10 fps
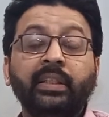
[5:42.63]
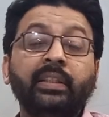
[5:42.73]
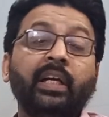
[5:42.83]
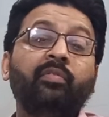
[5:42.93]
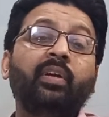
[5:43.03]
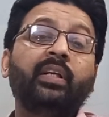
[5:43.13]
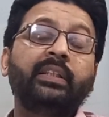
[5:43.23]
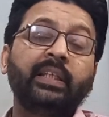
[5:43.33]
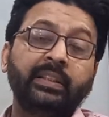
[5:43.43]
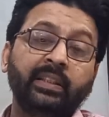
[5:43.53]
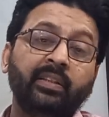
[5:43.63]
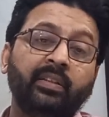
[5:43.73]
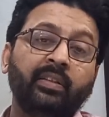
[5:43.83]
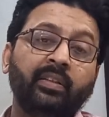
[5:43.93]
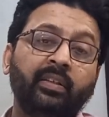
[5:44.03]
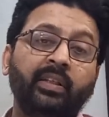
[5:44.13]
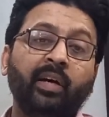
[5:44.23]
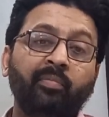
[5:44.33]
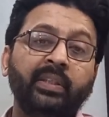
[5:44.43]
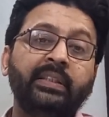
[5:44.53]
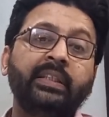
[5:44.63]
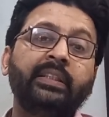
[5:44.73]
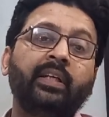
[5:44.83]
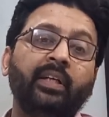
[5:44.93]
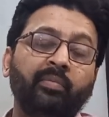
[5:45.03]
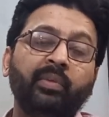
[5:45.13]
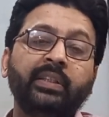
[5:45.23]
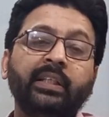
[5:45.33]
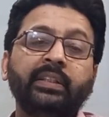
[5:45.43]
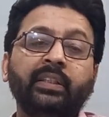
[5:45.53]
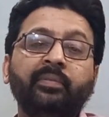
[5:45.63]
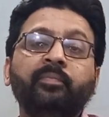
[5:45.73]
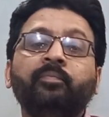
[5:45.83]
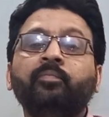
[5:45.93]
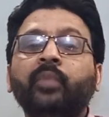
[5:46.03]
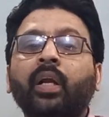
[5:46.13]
gingival recession, gum recession,